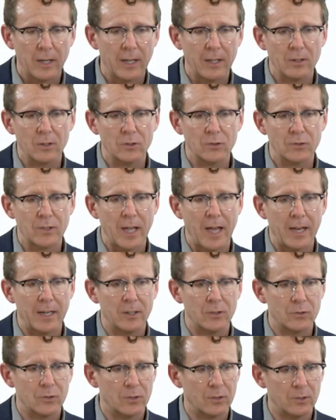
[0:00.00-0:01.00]
your
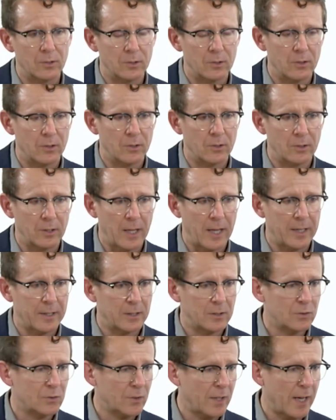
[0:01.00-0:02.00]
status, your
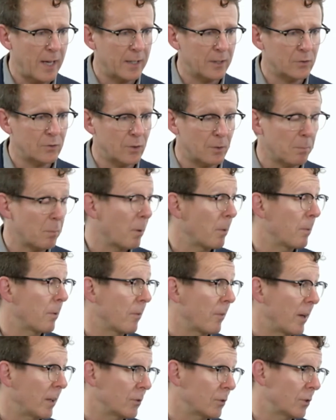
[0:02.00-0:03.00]
landed status, or your permanent
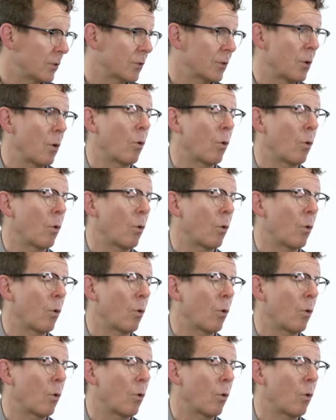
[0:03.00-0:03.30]
residency,